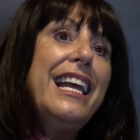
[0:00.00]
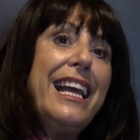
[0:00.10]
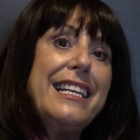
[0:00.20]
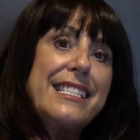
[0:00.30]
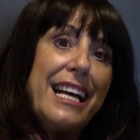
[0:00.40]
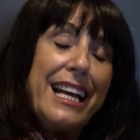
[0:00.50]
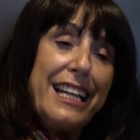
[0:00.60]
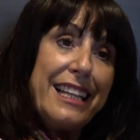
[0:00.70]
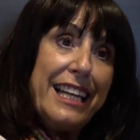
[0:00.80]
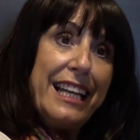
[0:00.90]
is that
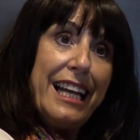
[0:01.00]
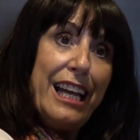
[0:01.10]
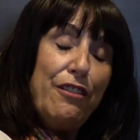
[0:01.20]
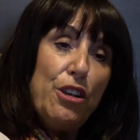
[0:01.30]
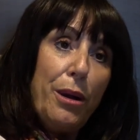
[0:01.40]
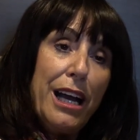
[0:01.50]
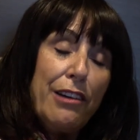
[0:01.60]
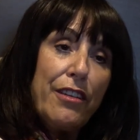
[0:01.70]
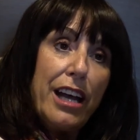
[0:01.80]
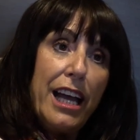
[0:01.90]
if you
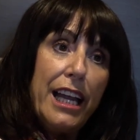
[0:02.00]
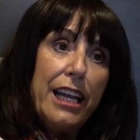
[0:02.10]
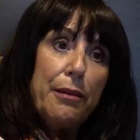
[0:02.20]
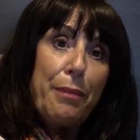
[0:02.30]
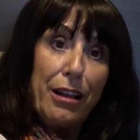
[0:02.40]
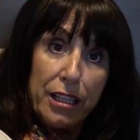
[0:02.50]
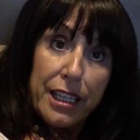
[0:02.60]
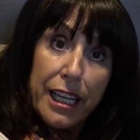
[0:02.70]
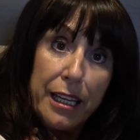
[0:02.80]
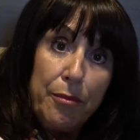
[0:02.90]
have a
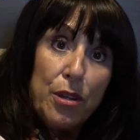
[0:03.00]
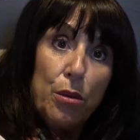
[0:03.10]
balcony